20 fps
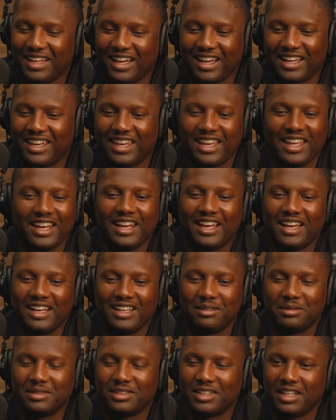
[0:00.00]
I can't lie
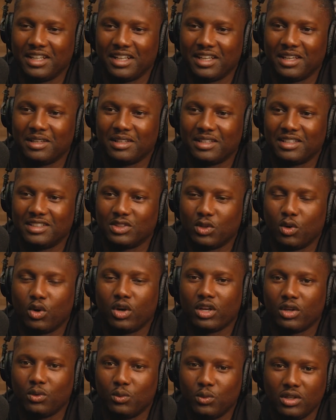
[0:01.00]
and say that because
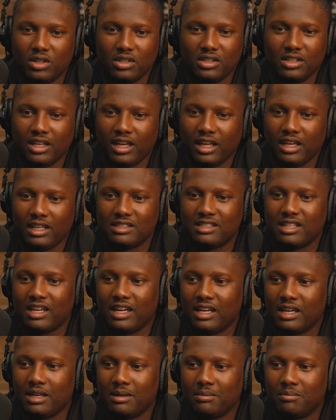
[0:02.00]
Oregon was at the
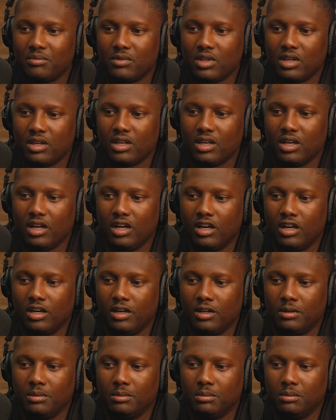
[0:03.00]
time.
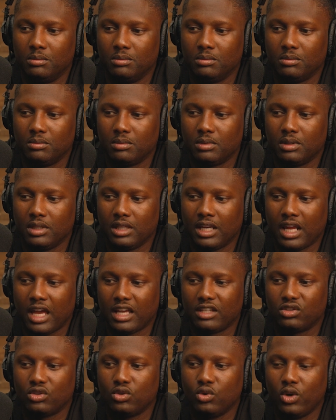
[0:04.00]
In high
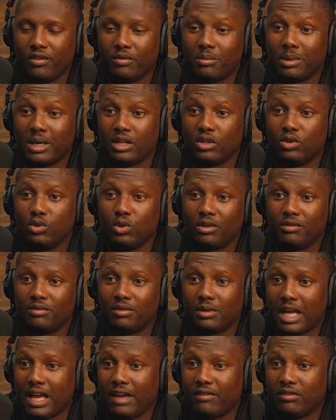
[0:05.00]
school, everybody knew them
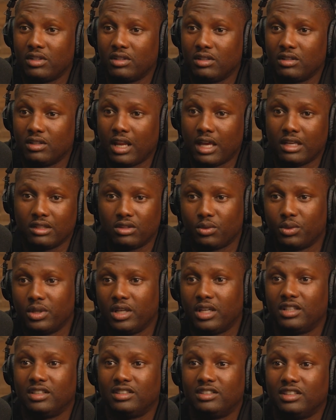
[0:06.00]
for having like
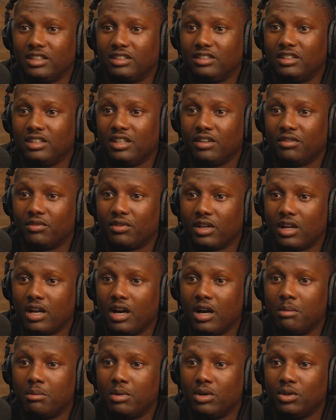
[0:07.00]
360 different
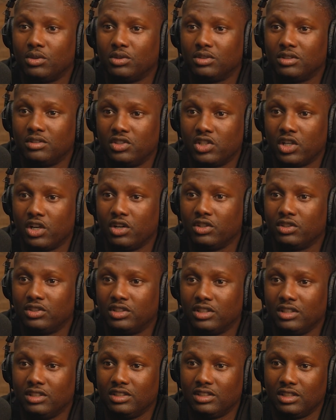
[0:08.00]
combos of
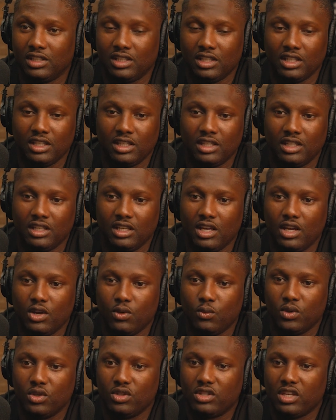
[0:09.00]
jerseys, and then
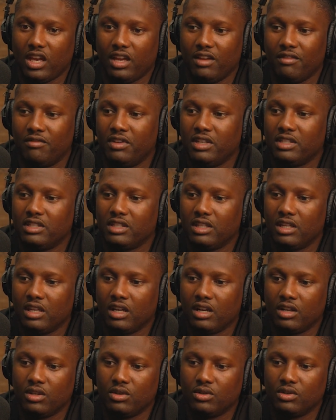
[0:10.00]
when you take a visit
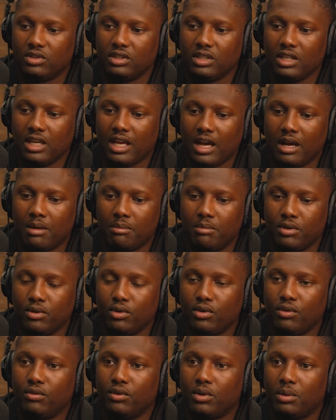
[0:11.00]
there, you see how
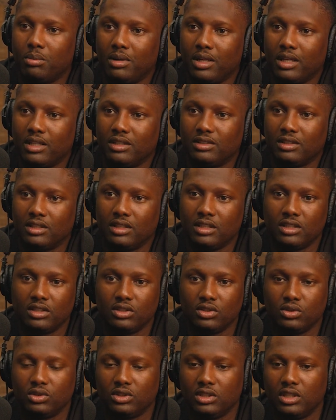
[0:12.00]
beautiful the place is.
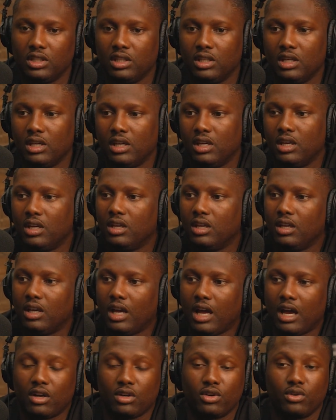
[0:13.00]
You see
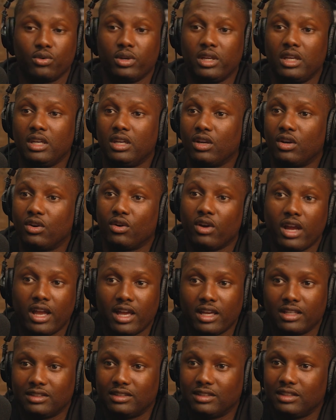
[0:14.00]
how green the
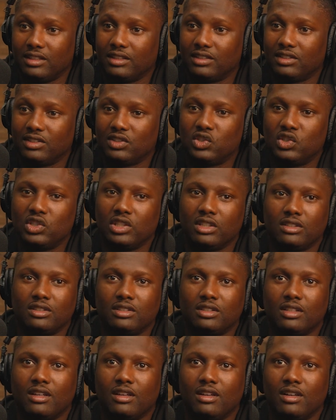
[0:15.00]
grass is. It's
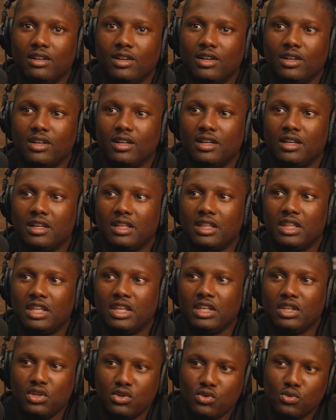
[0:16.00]
just
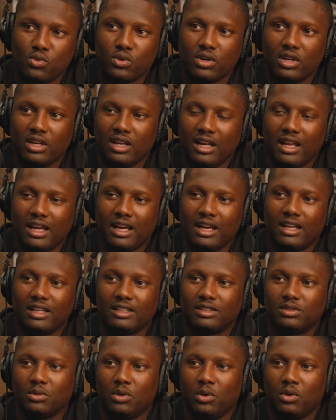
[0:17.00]
then you
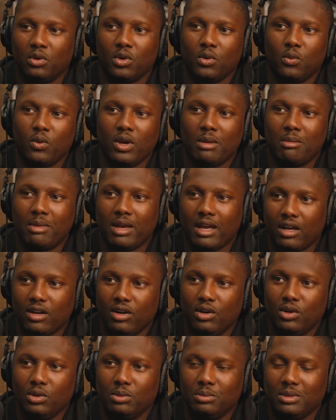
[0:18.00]
realize on the way back
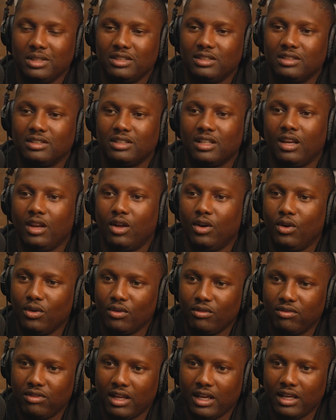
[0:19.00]
home, this is a
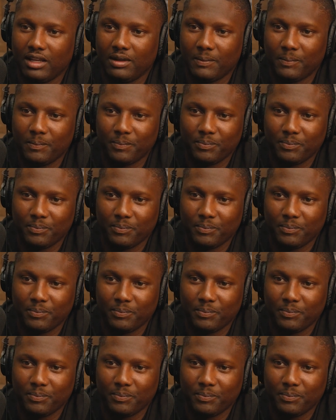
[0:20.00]
long flight.